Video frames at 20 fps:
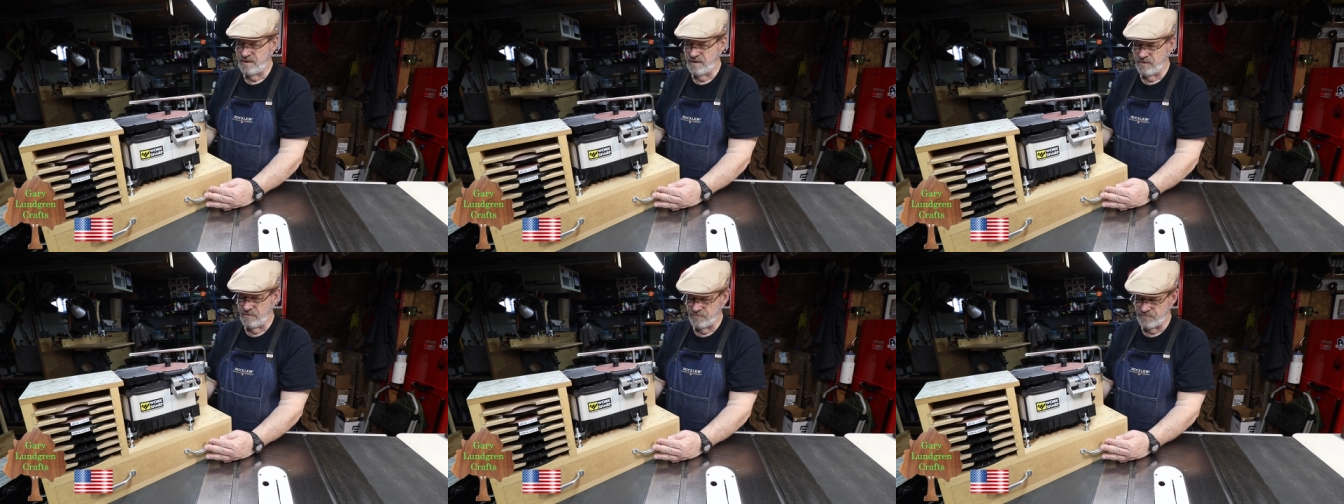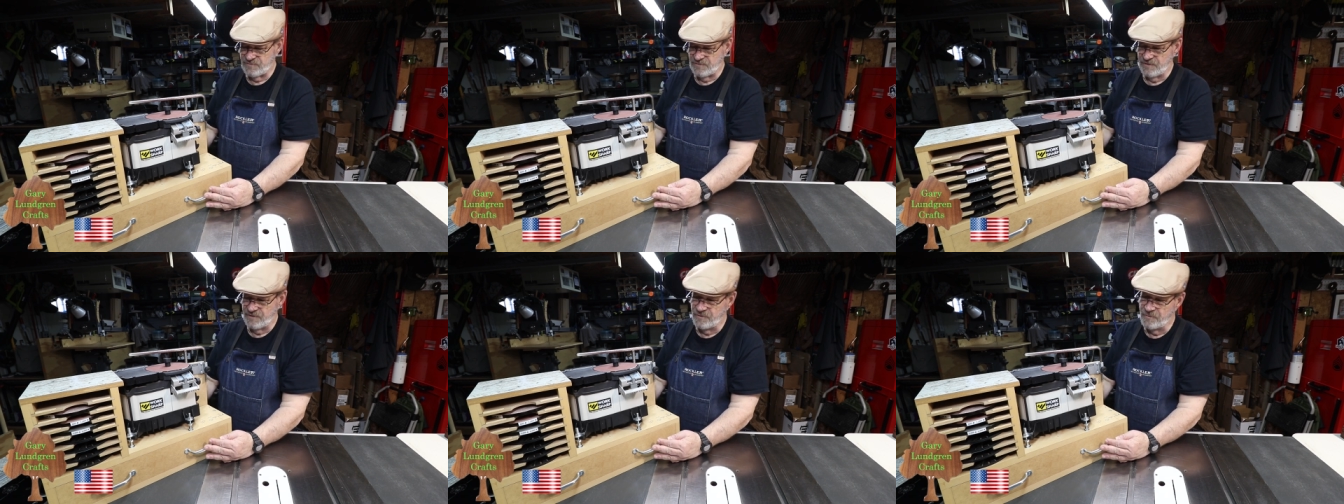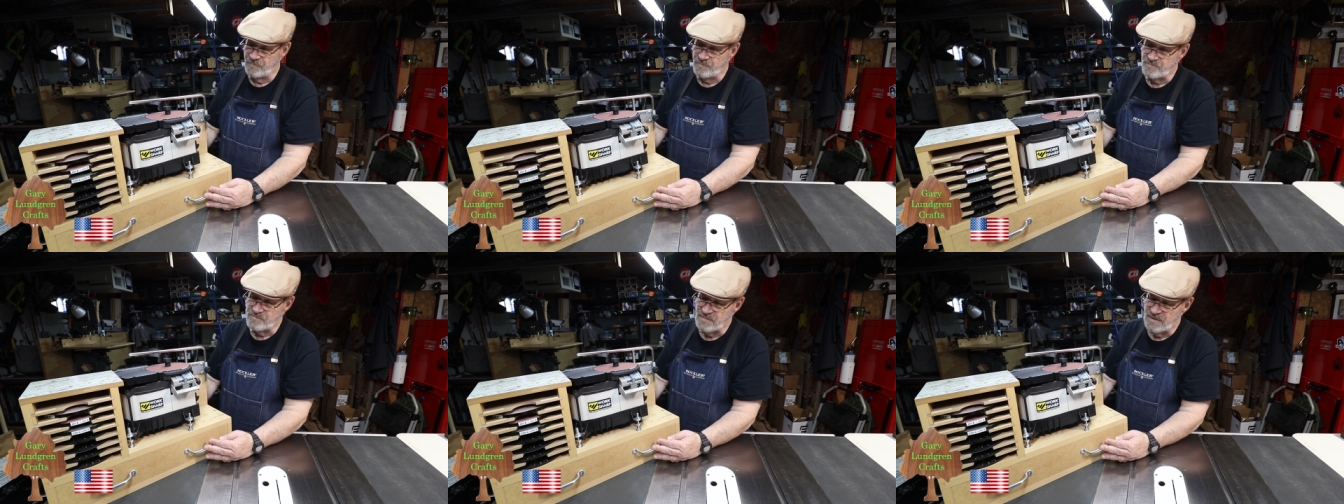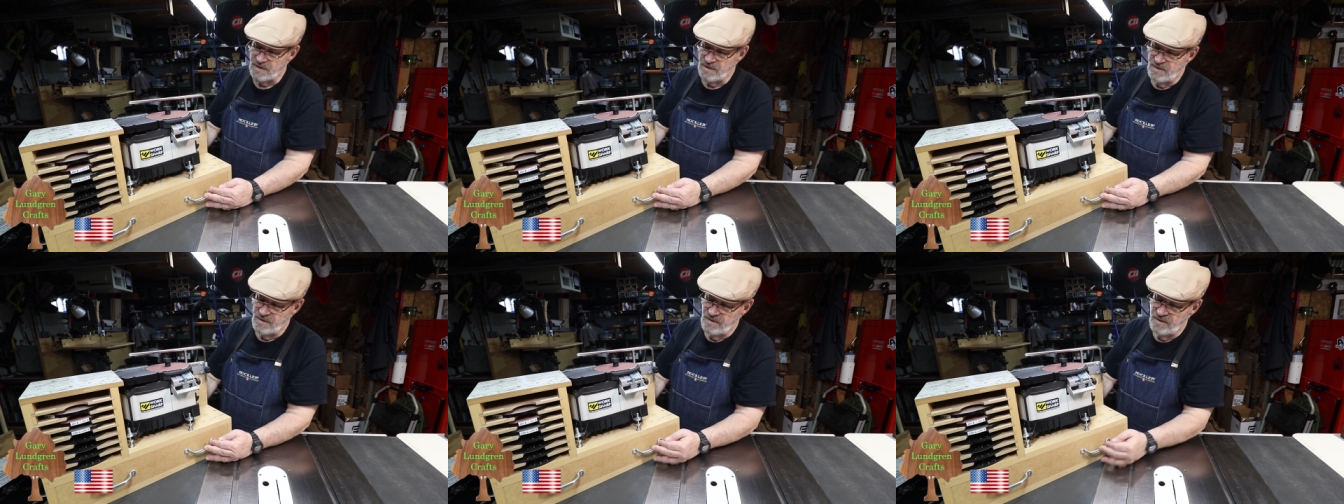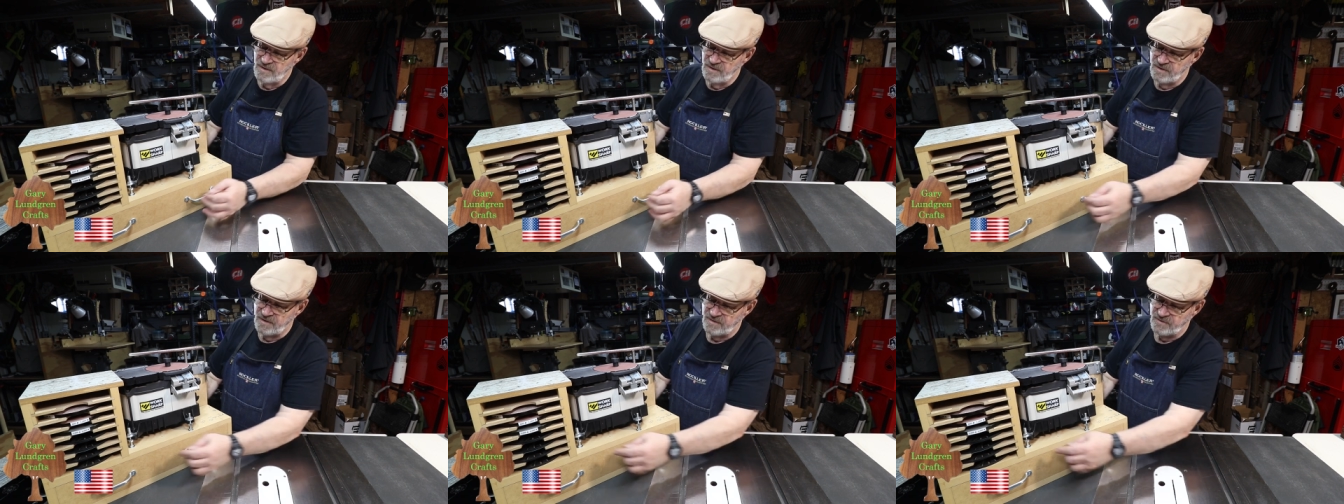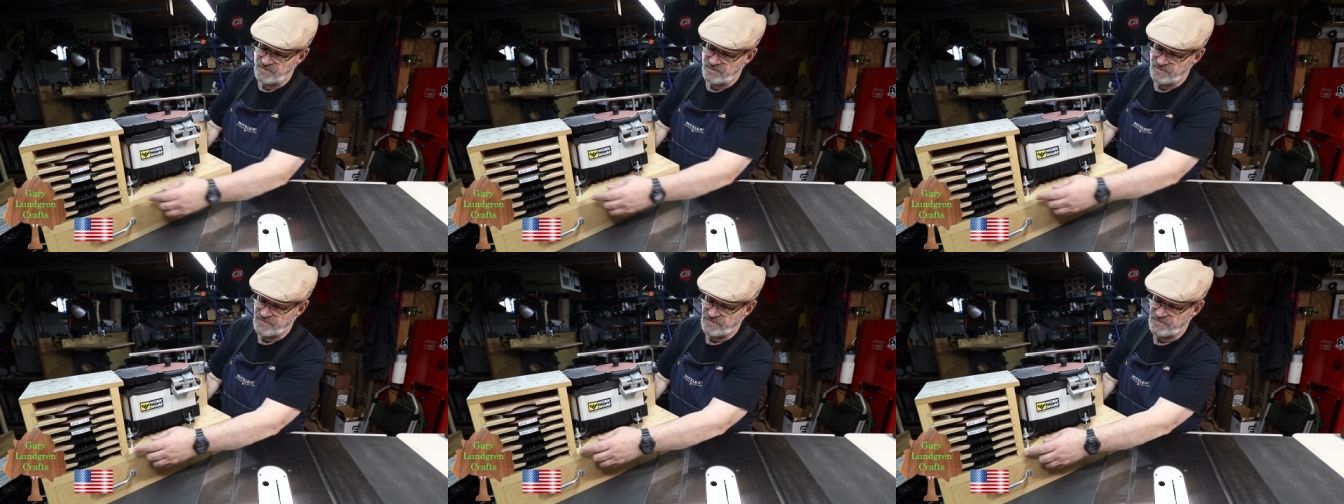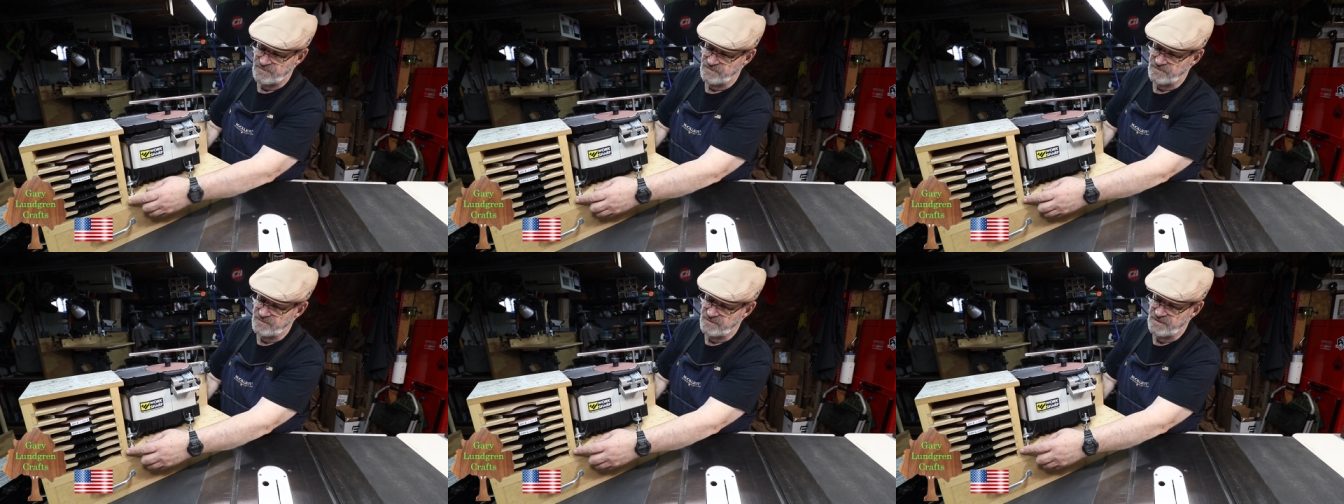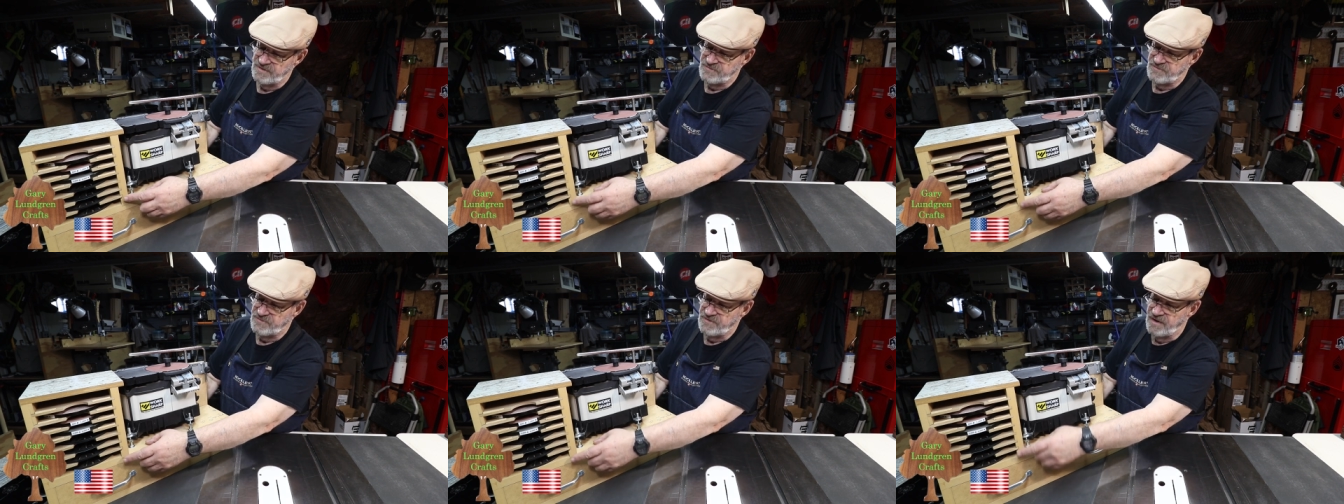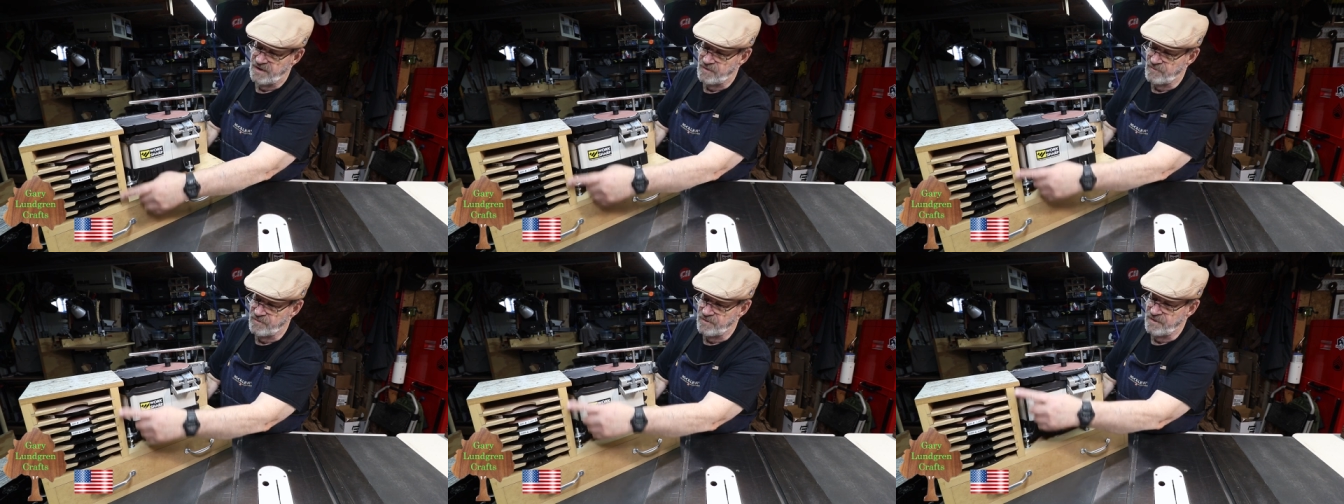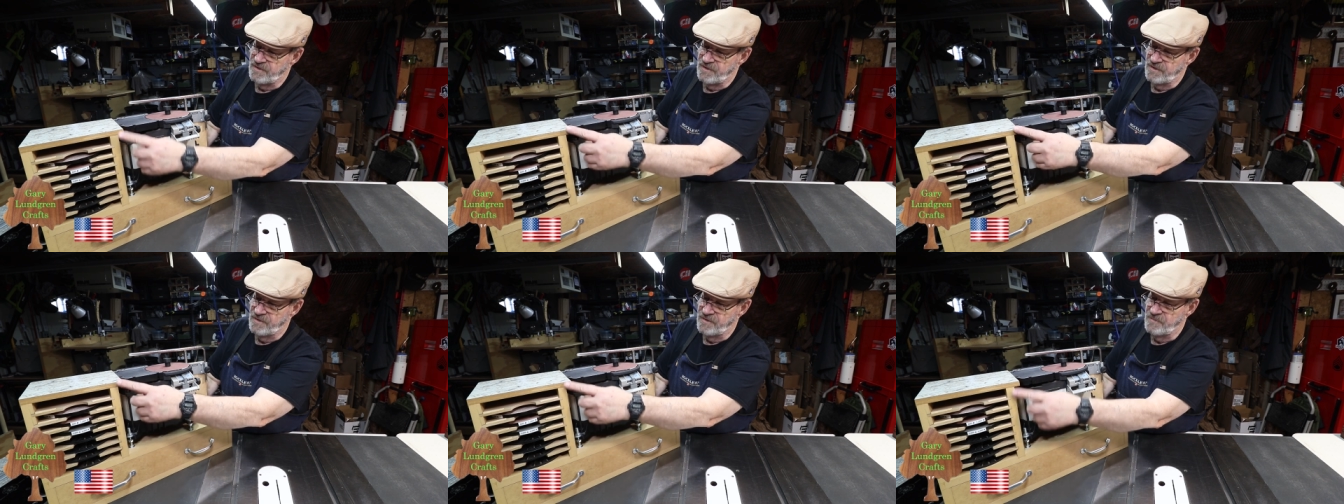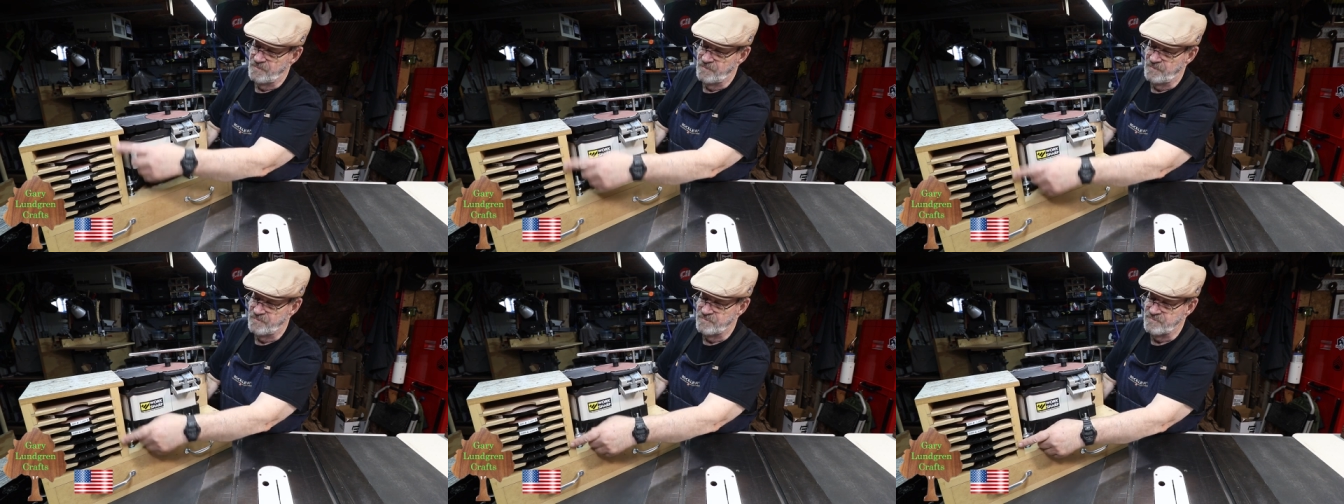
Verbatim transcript: Also, in this disc tower here,